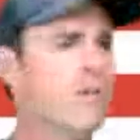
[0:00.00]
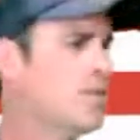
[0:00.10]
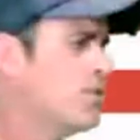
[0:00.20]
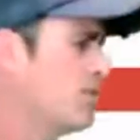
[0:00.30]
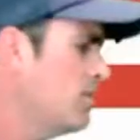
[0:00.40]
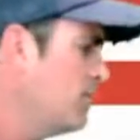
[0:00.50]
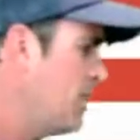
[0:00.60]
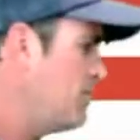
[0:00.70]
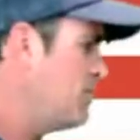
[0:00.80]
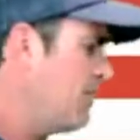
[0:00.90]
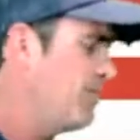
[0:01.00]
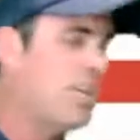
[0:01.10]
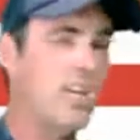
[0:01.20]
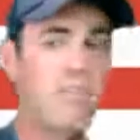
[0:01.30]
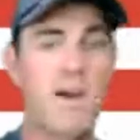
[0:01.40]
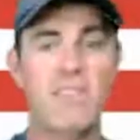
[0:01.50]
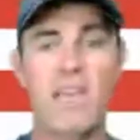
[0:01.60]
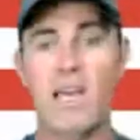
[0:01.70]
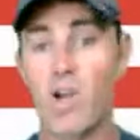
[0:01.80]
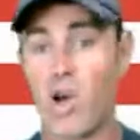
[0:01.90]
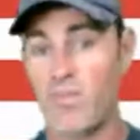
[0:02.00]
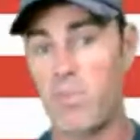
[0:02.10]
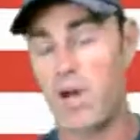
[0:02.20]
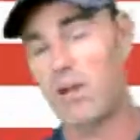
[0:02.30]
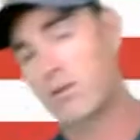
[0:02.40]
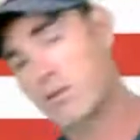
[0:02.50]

So sometimes I forget about that coffee pot,